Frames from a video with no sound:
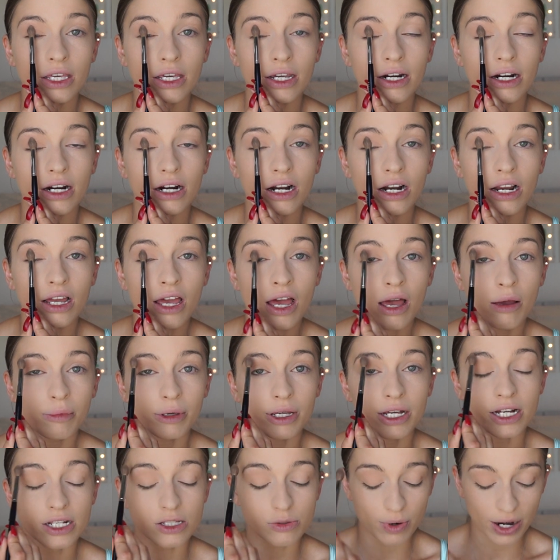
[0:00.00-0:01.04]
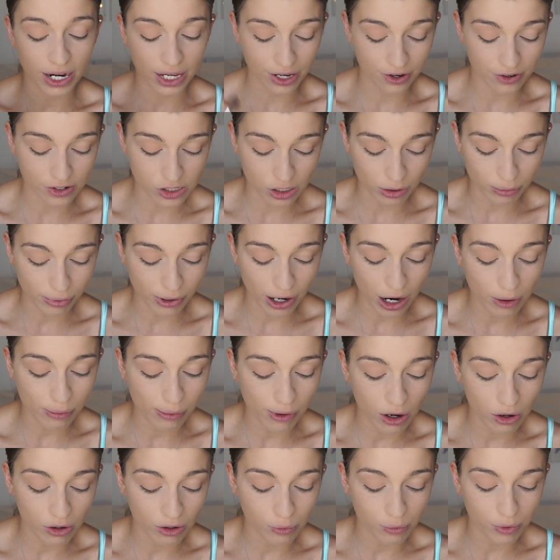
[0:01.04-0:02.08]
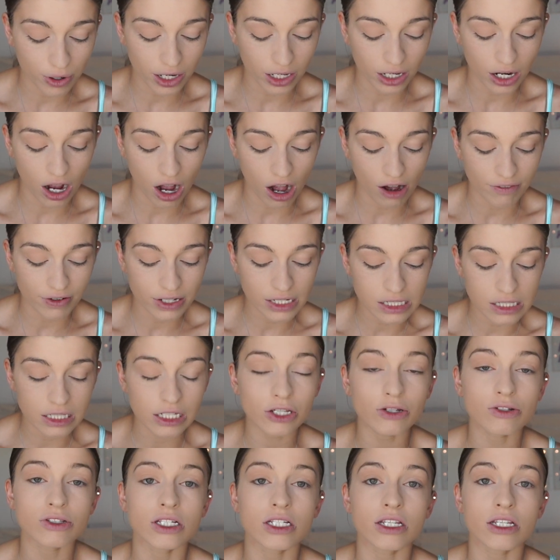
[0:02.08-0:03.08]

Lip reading: here, because right here is our brow bone and we're going to obviously use